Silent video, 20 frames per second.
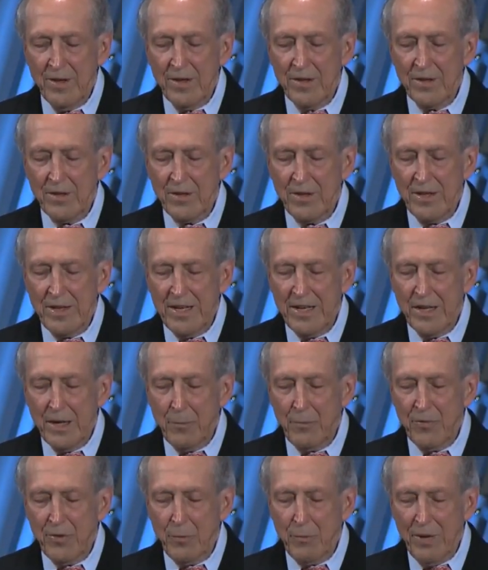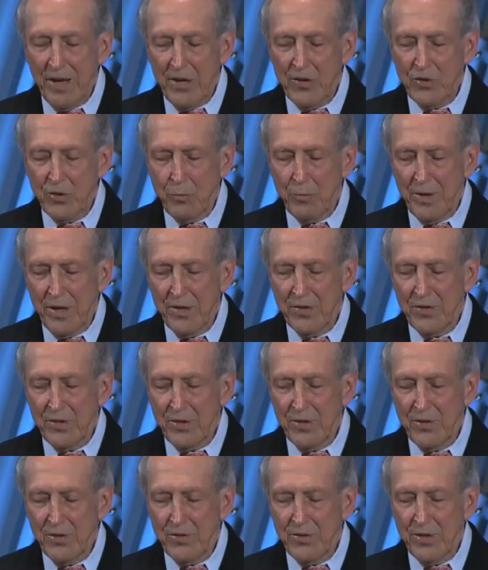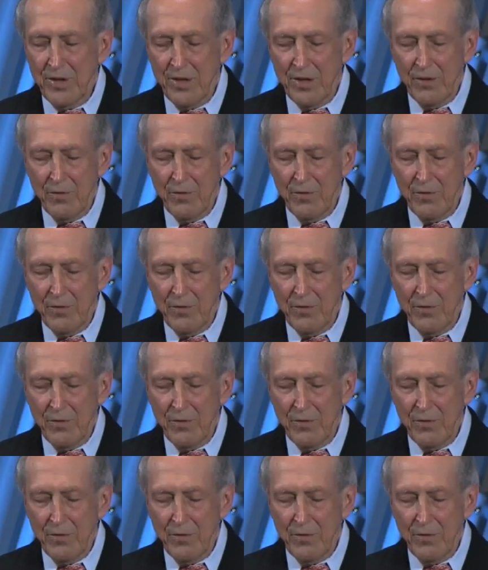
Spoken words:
to clean up the major messes and